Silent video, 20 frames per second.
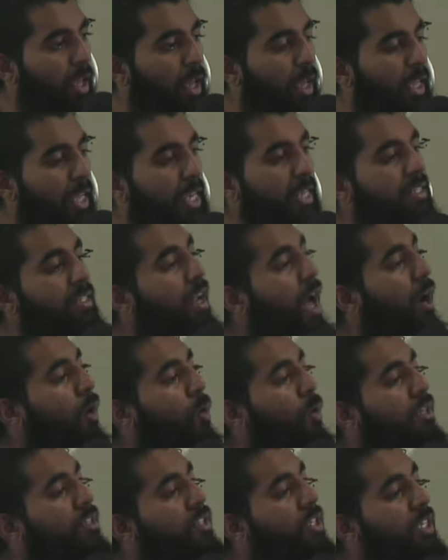He's not
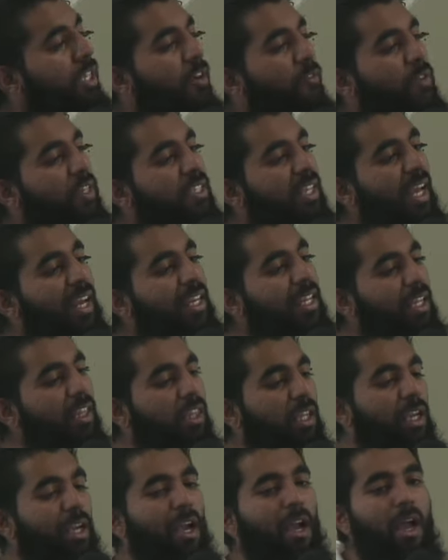going to give us
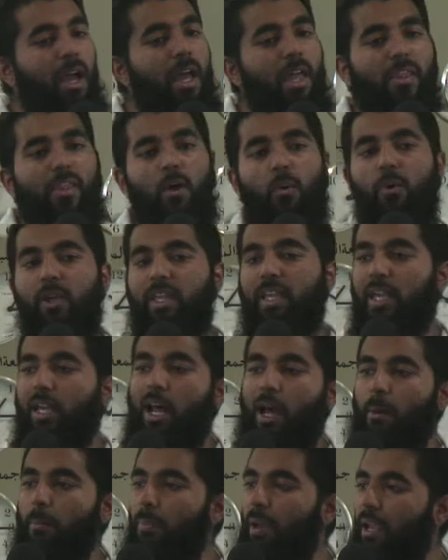anything that we
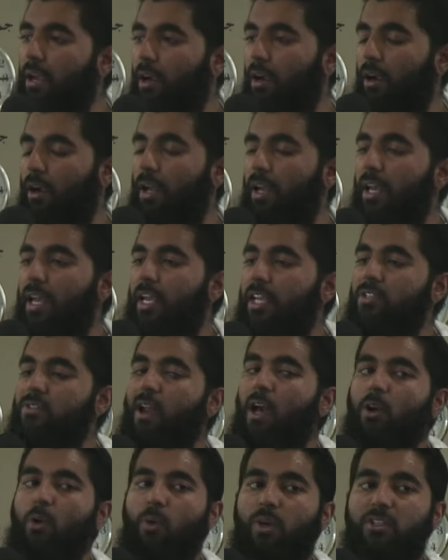cannot bear. He's
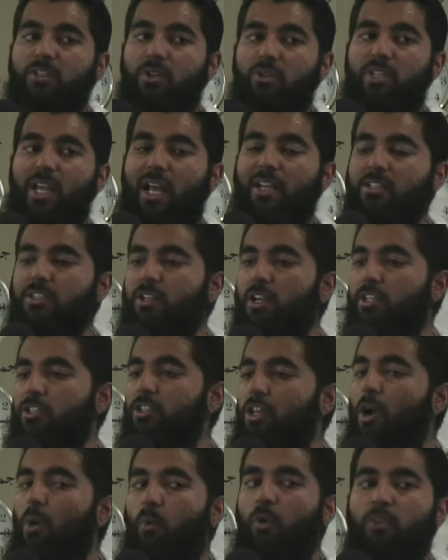not going to task us
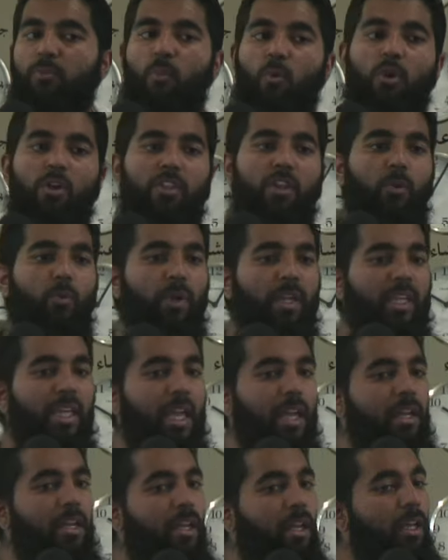with more than we
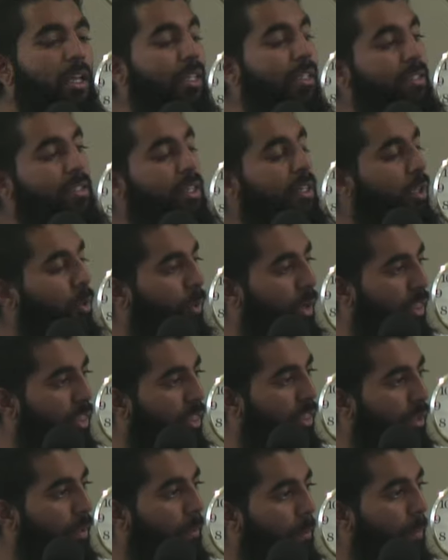can deal with.
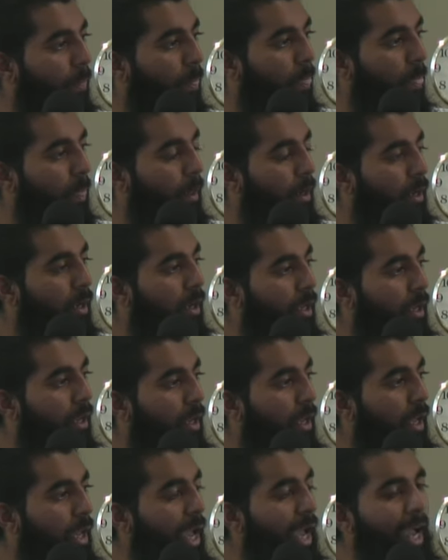
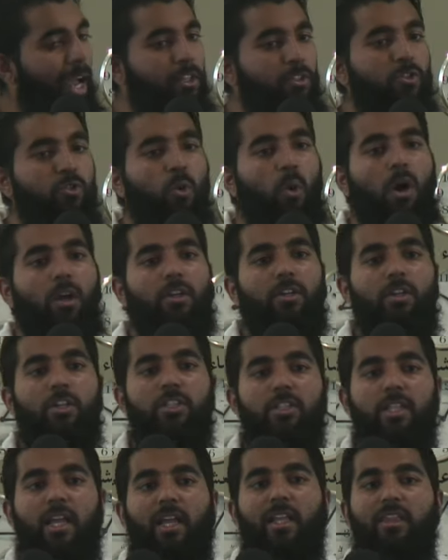And so
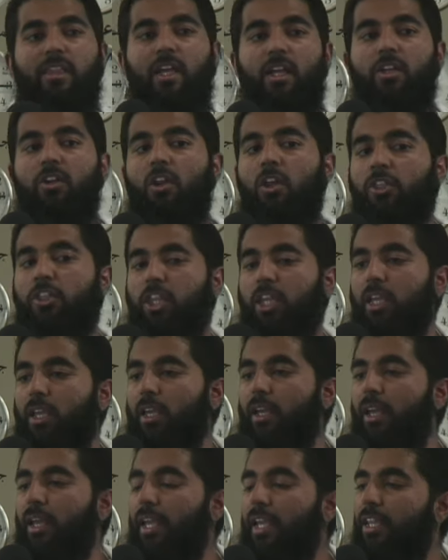understand that
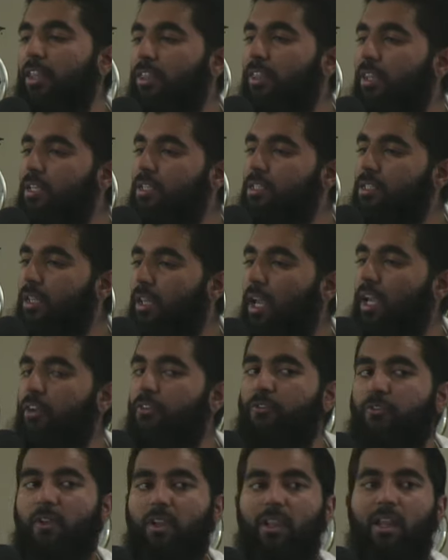nothing in this
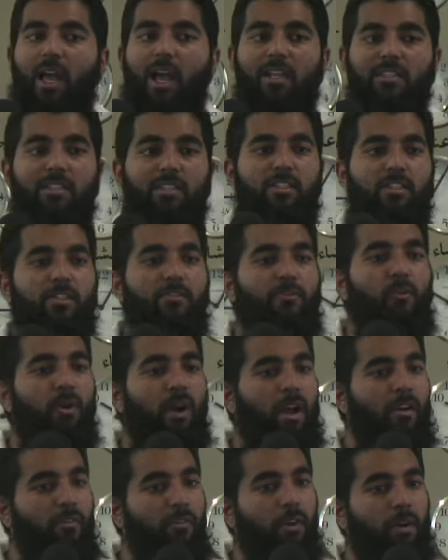life lasts
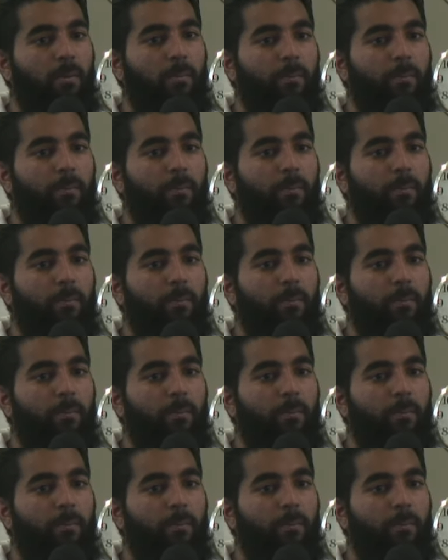forever.